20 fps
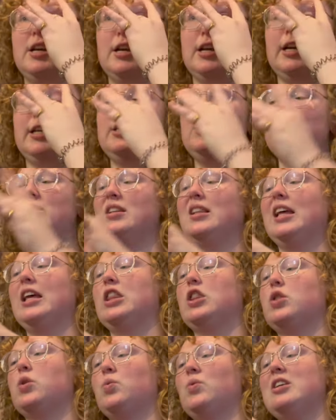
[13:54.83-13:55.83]
I used it
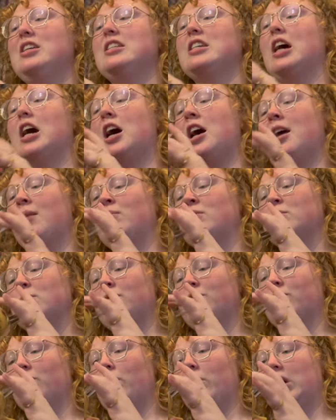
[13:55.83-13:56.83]
like three times
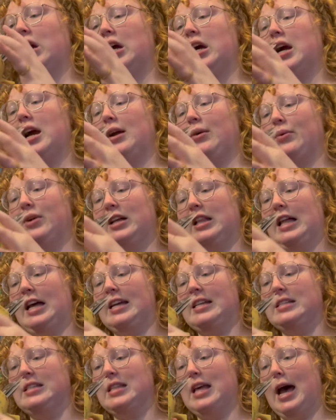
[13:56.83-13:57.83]
before I
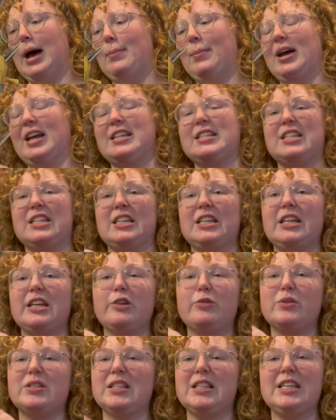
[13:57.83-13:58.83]
realized that my
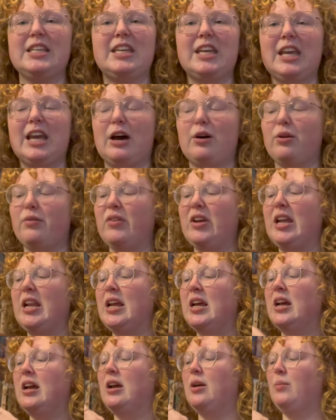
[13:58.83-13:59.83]
tea was leaking out of it
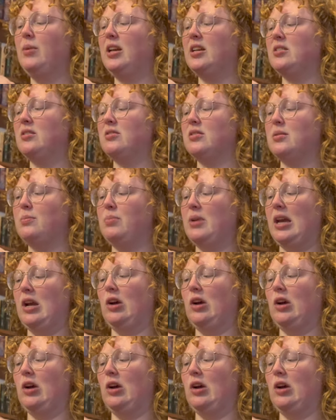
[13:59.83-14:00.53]
because there's a big